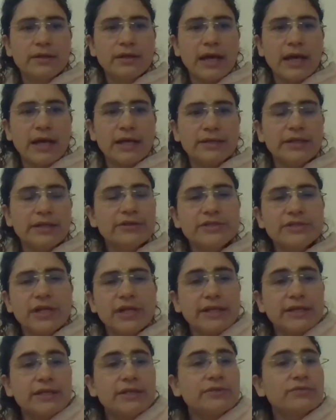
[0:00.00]
That there's
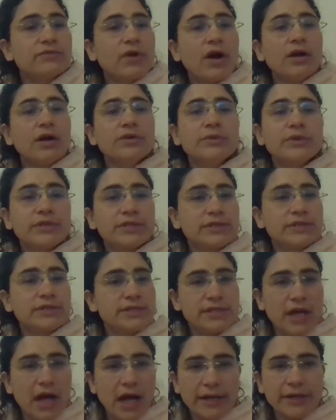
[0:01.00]
nothing wrong with
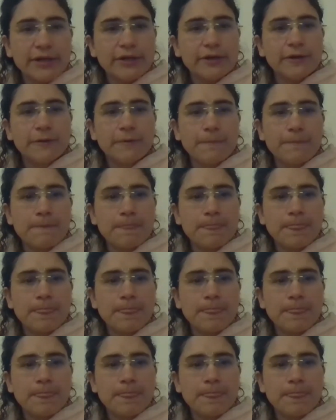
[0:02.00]
desire.